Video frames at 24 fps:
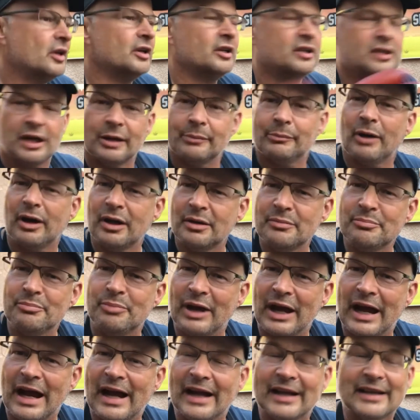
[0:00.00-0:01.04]
Come on
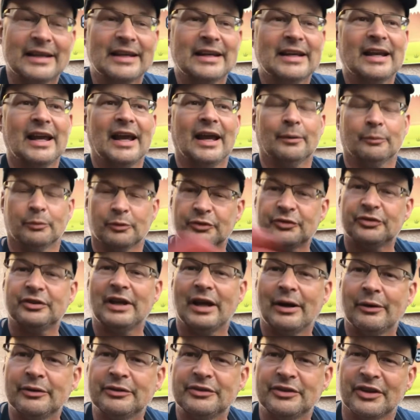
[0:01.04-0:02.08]
back, and we'll see
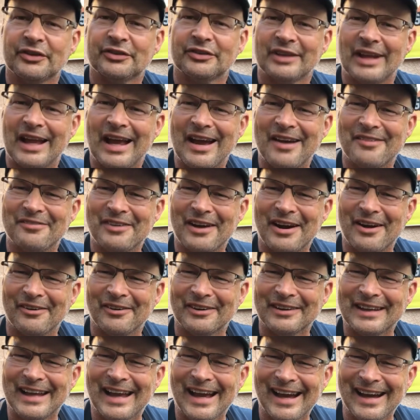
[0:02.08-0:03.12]
how it does in a half hour.
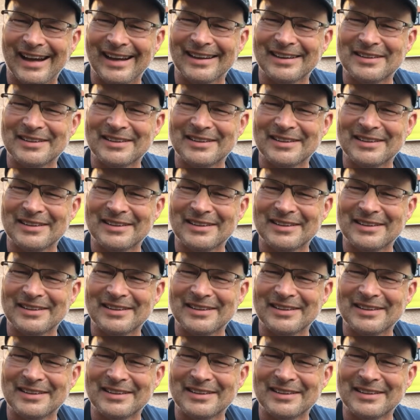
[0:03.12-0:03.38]
Yeah.